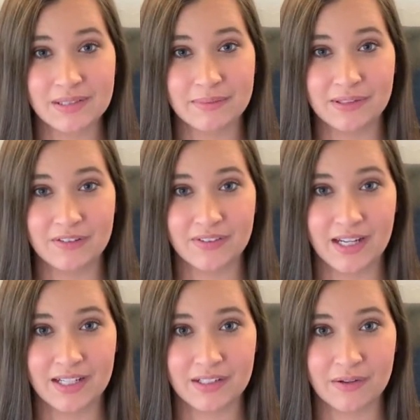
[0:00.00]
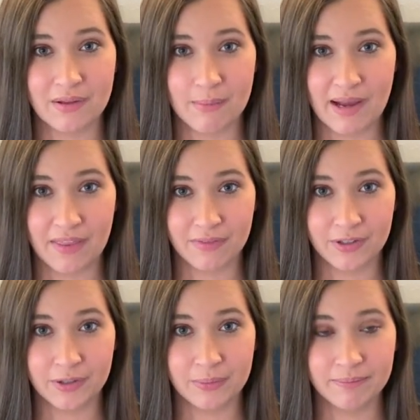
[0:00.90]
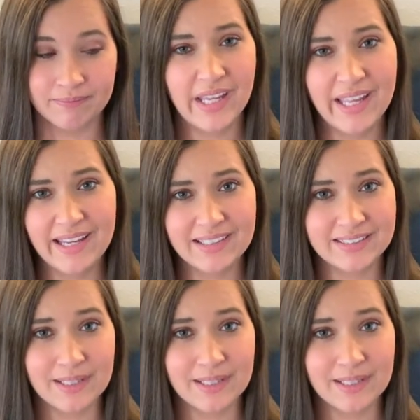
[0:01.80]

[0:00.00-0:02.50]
the middle of the night to go to the bathroom and